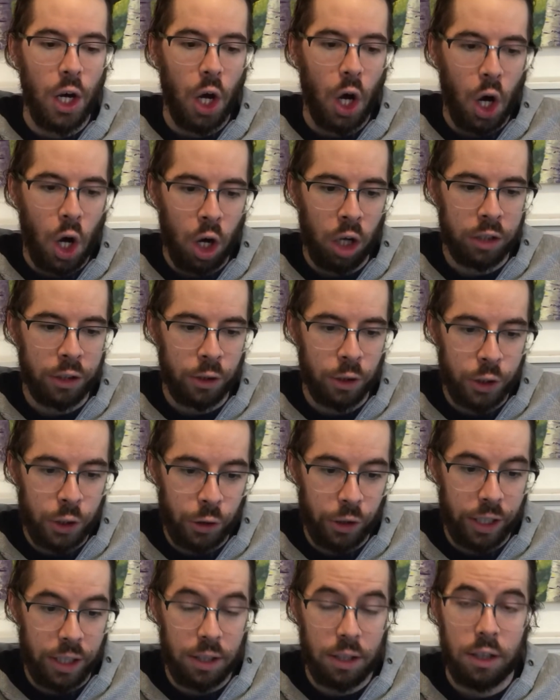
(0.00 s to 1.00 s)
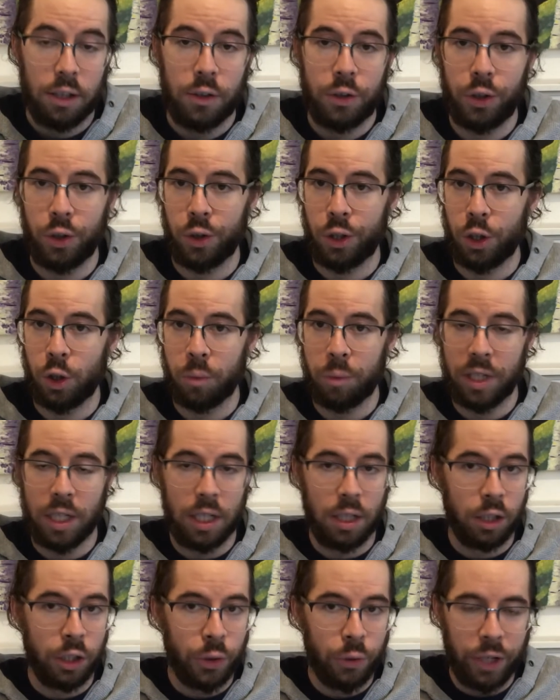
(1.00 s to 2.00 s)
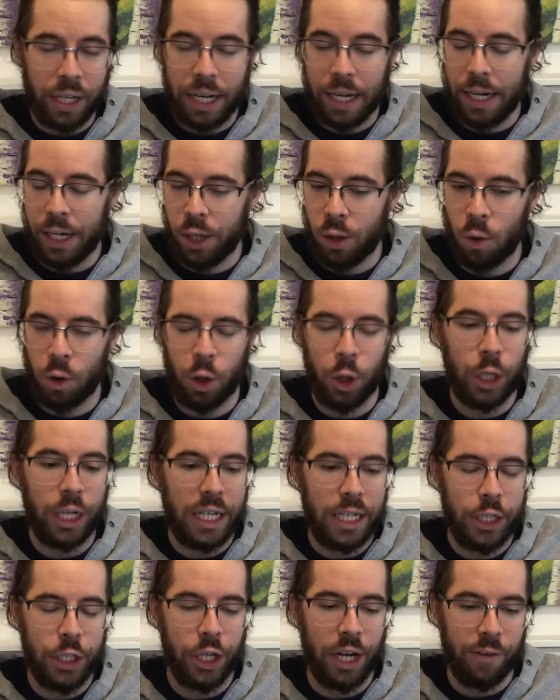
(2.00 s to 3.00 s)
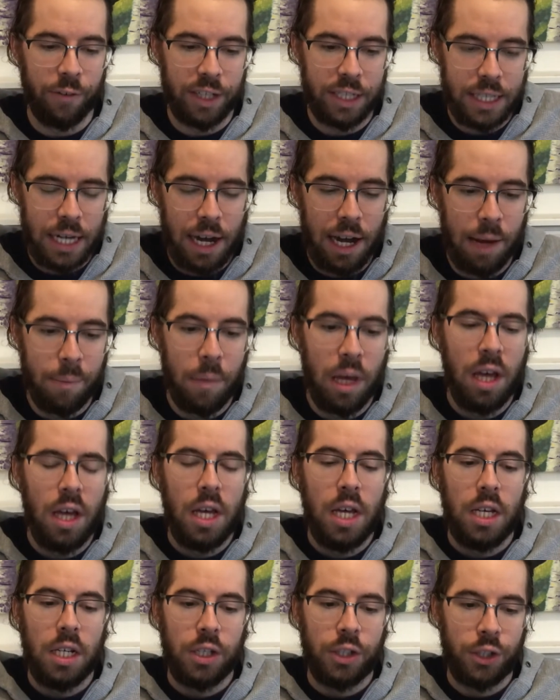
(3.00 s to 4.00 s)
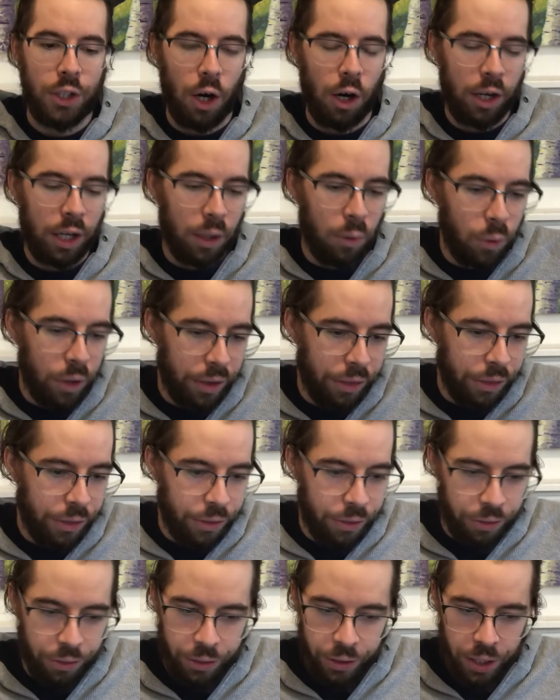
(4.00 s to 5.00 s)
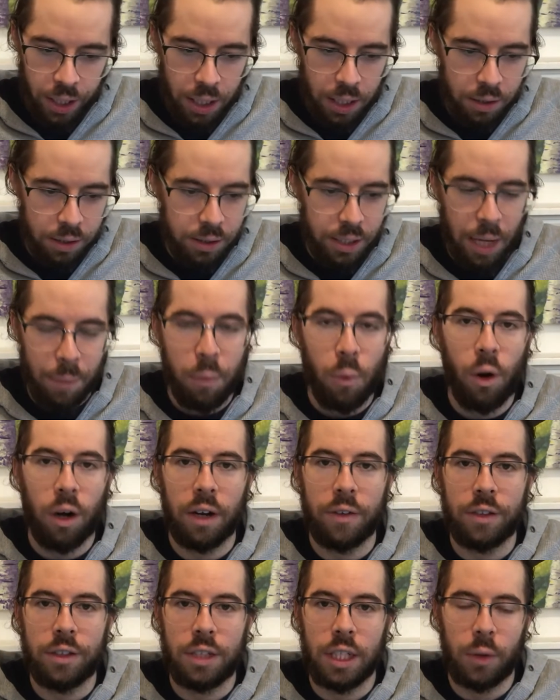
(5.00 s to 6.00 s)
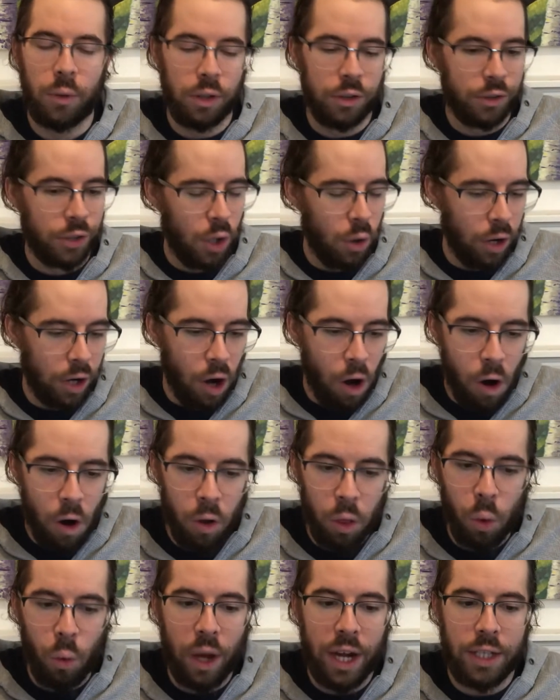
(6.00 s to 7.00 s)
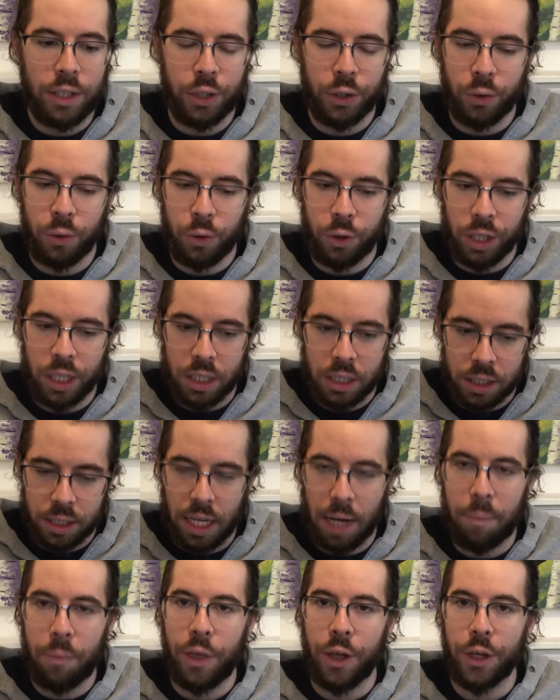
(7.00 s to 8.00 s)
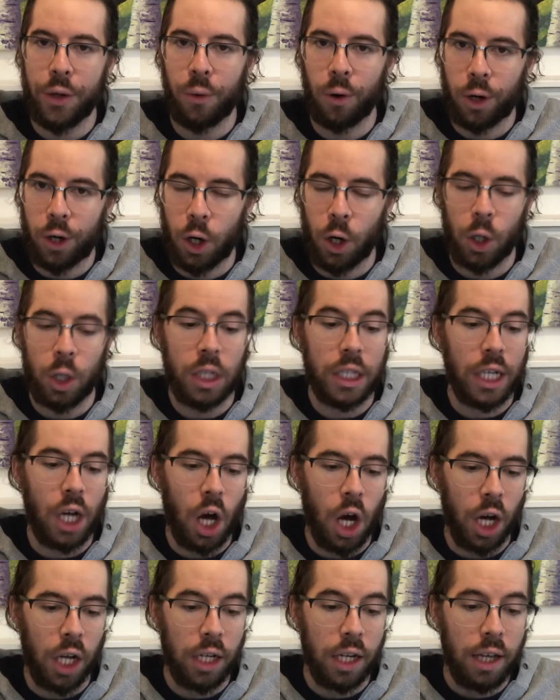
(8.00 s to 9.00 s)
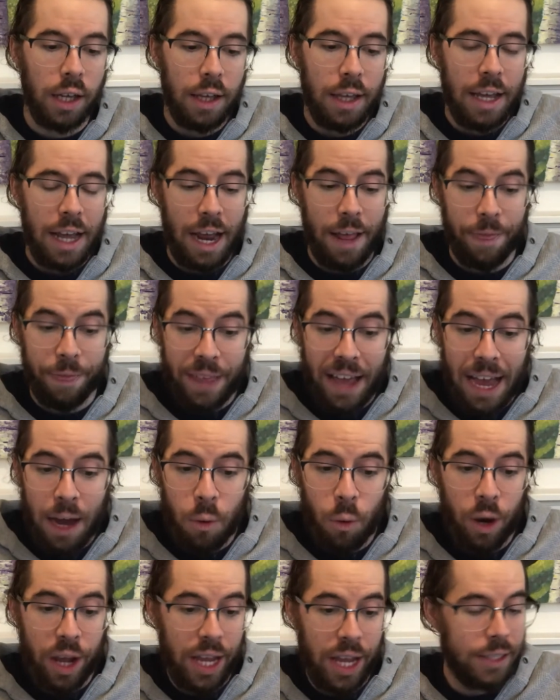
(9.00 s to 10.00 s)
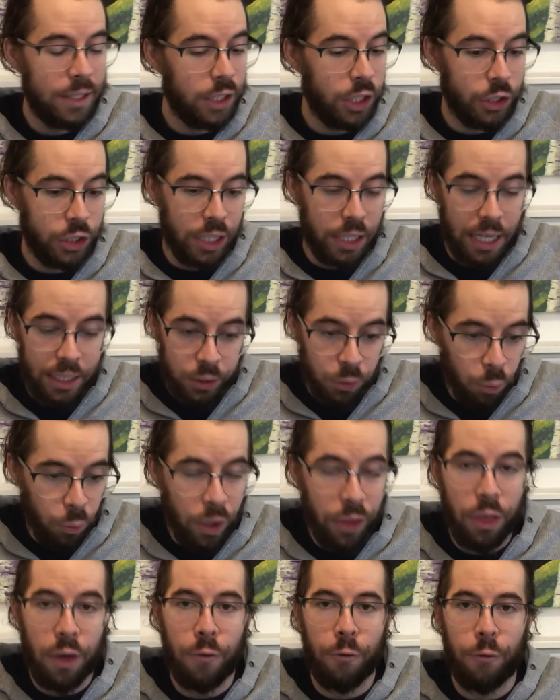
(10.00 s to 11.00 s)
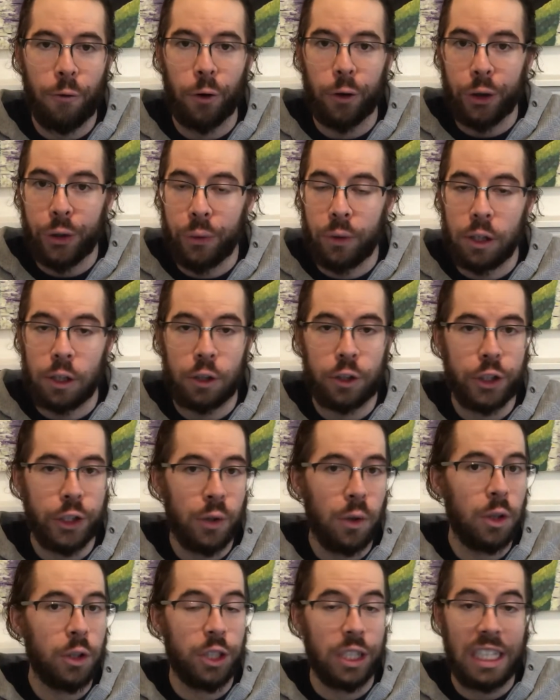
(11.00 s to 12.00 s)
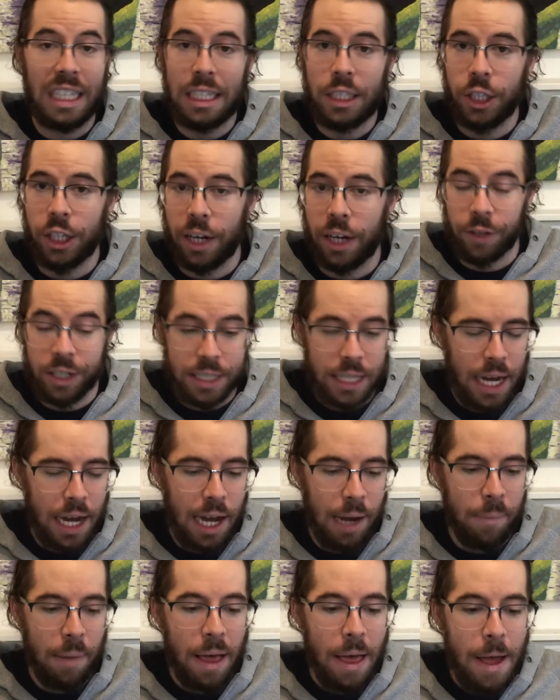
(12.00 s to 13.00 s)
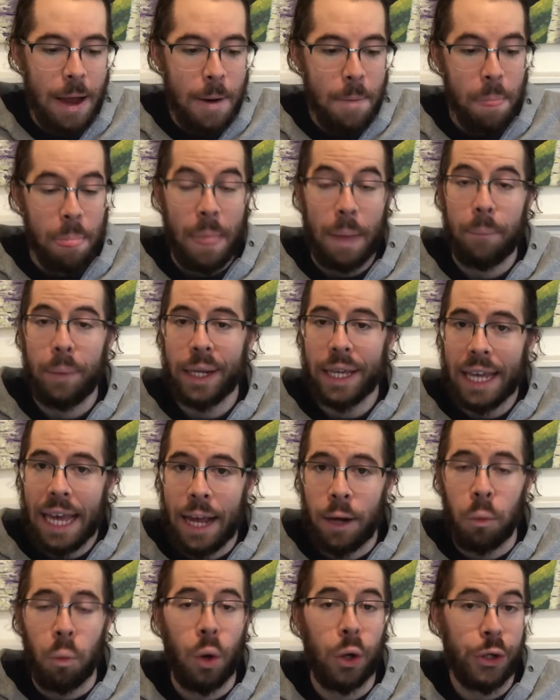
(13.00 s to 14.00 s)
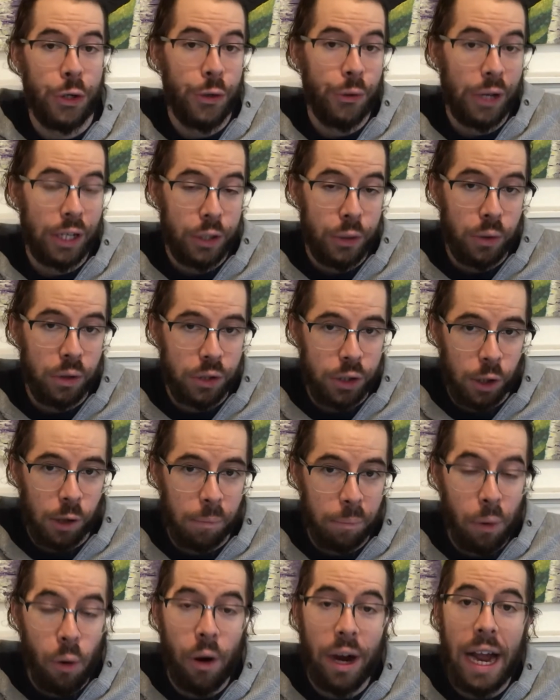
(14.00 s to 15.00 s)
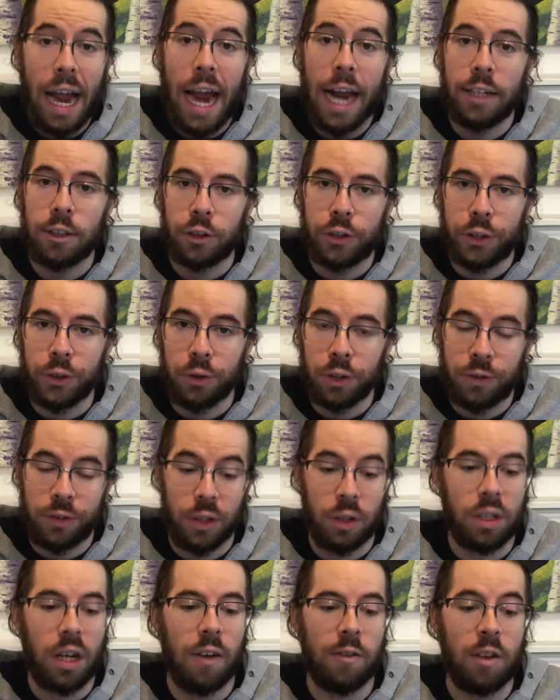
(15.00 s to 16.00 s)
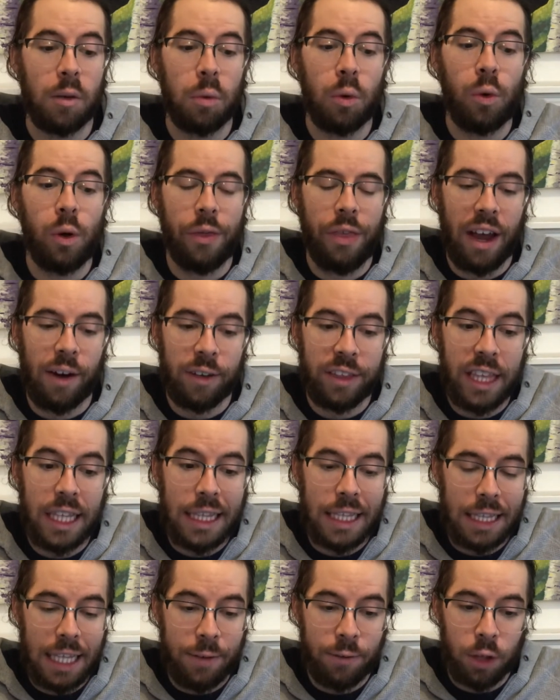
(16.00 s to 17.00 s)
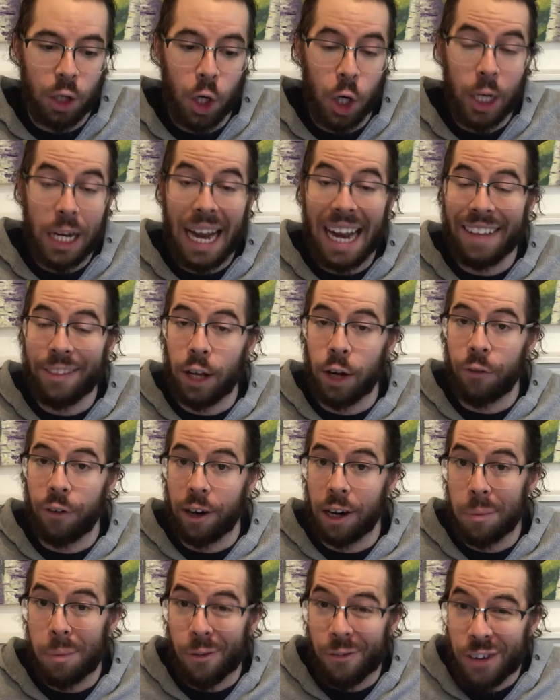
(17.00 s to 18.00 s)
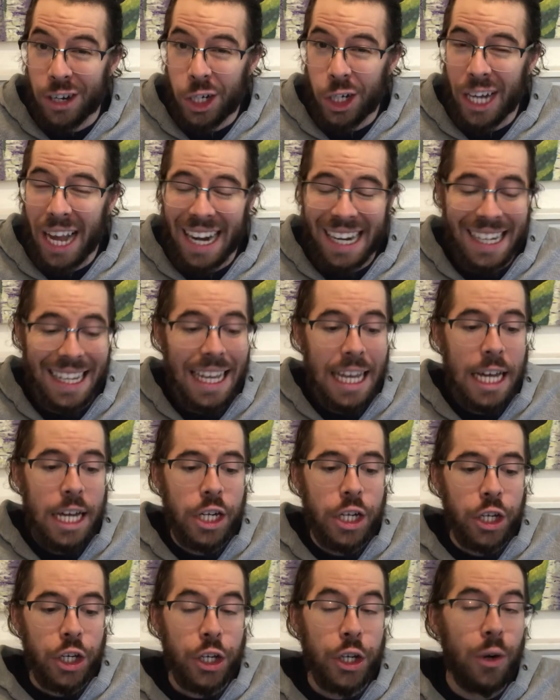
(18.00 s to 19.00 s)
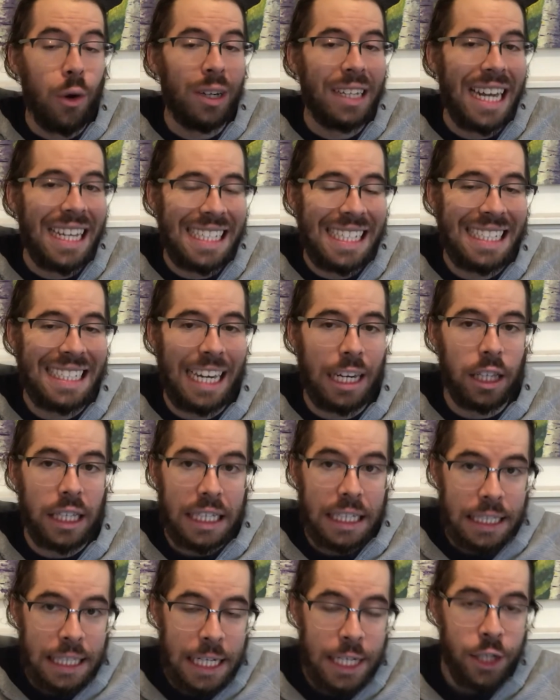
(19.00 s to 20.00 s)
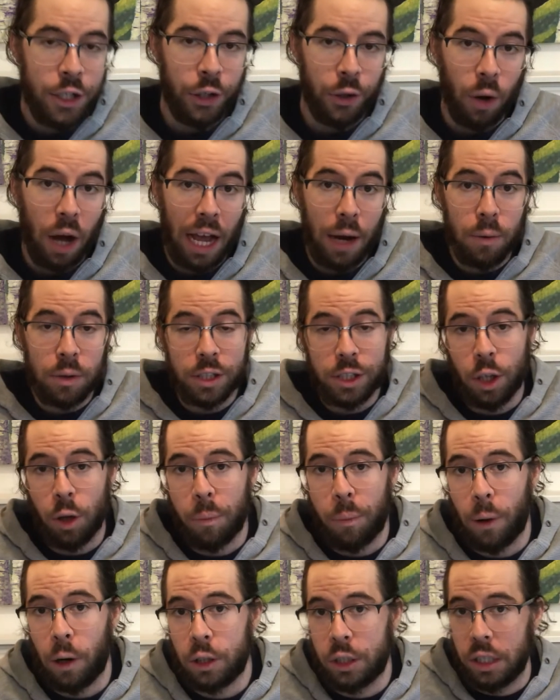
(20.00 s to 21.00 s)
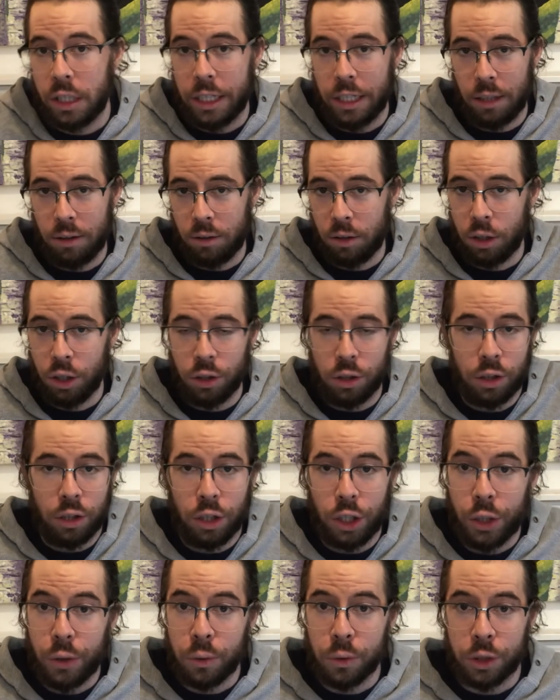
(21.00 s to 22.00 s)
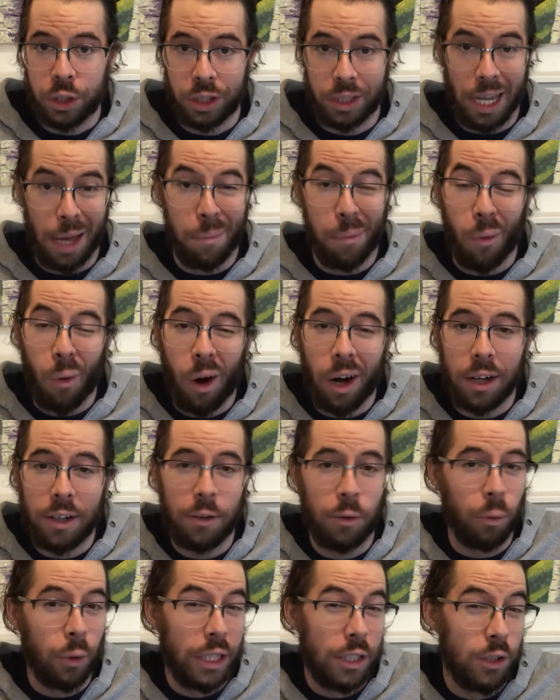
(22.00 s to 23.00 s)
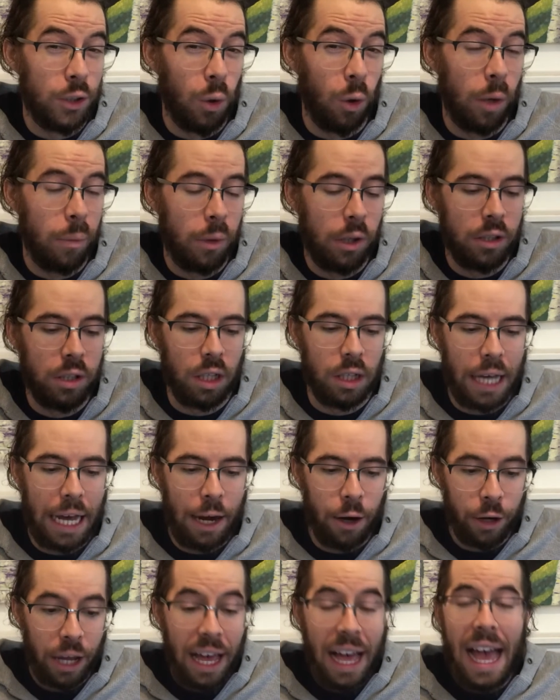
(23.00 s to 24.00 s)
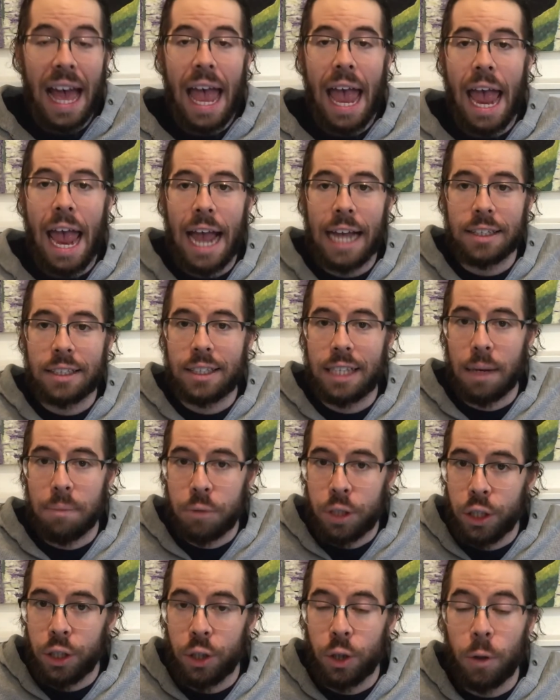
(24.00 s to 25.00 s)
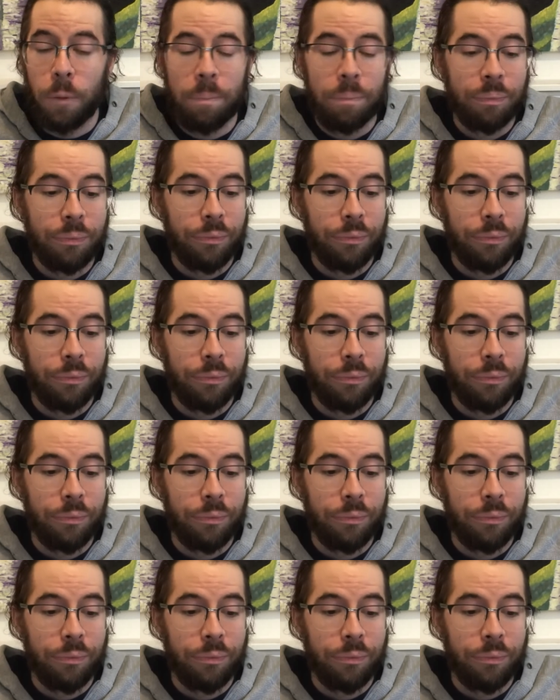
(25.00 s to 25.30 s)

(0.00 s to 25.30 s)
on your screen. So you'll be doing it in order each and every time, starting with the step 1 of the sequence, going all the way to the step that you are currently on. And that way, it's just a nice rhythm for you and your students each and time. But again, once you get to a certain point and your students feel comfortable with everything that they've learned and they're very proficient at it, you don't necessarily need to. I would still personally use step 1, read storybooks aloud, and step 2,